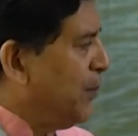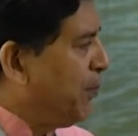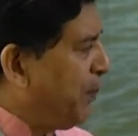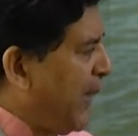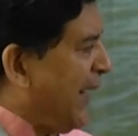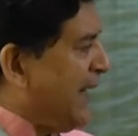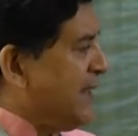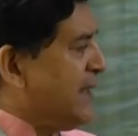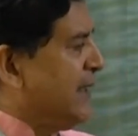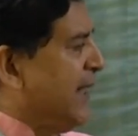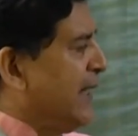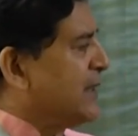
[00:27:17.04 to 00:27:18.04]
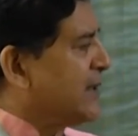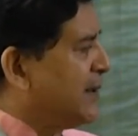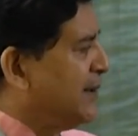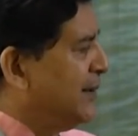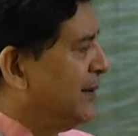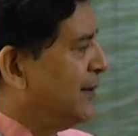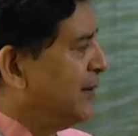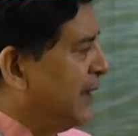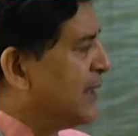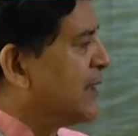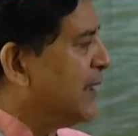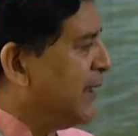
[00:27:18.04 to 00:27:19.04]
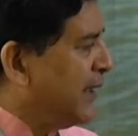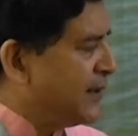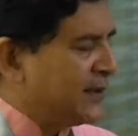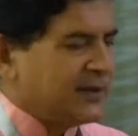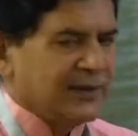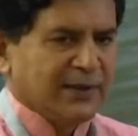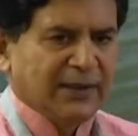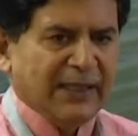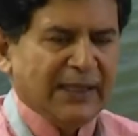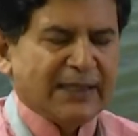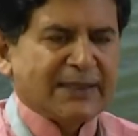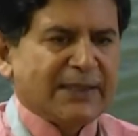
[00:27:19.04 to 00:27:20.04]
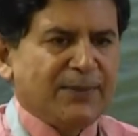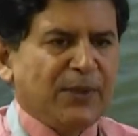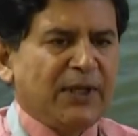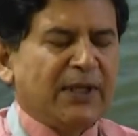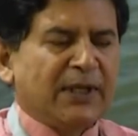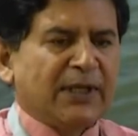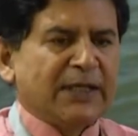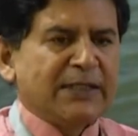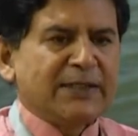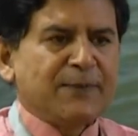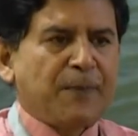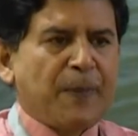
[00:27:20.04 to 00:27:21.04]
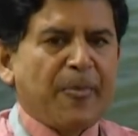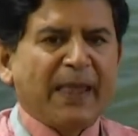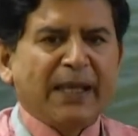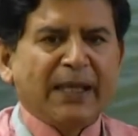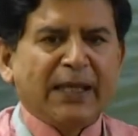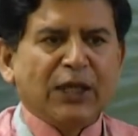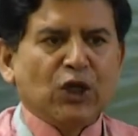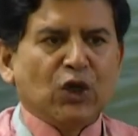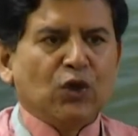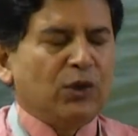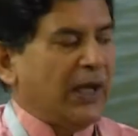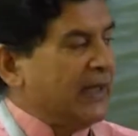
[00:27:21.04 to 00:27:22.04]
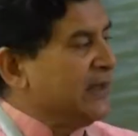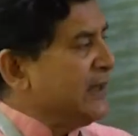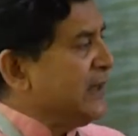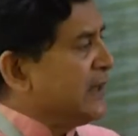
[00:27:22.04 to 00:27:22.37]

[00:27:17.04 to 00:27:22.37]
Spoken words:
Packaging as resilience. Example here is, and this is